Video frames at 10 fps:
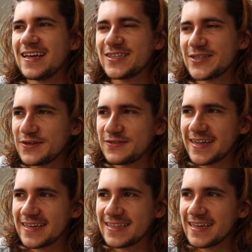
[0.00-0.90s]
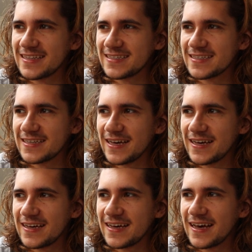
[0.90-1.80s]
and stuff like that.
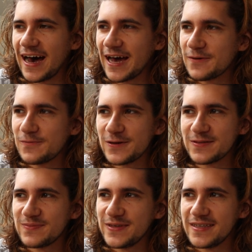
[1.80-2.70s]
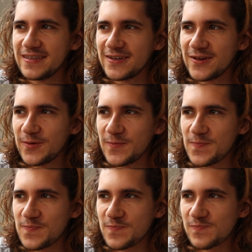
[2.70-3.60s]
I wouldn't be
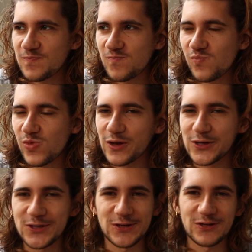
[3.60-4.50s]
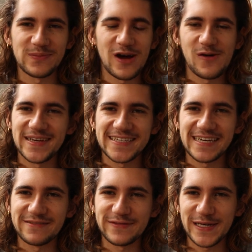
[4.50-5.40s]
sure about
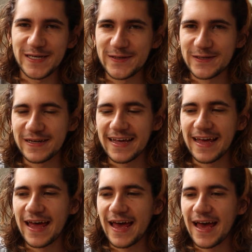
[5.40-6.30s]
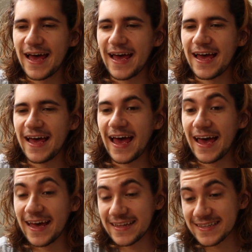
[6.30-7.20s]
myself either,
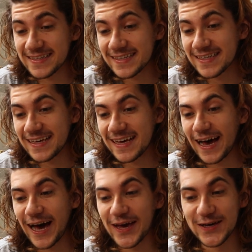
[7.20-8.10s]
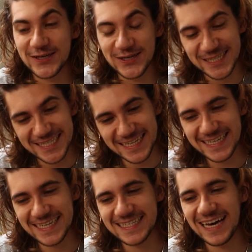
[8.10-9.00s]
and I also
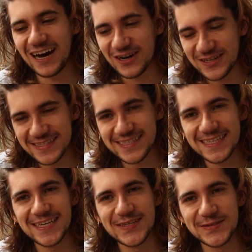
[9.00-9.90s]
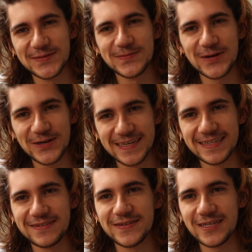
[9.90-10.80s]
think it's hard to work in
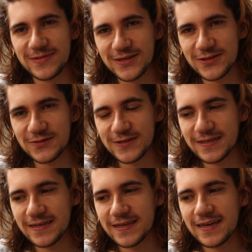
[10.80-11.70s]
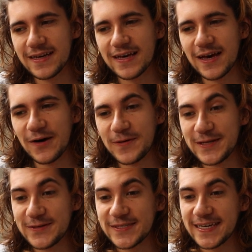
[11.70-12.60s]
the film industry
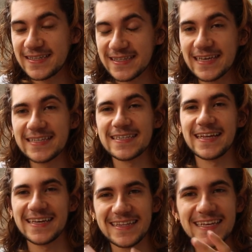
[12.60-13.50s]
when you say things like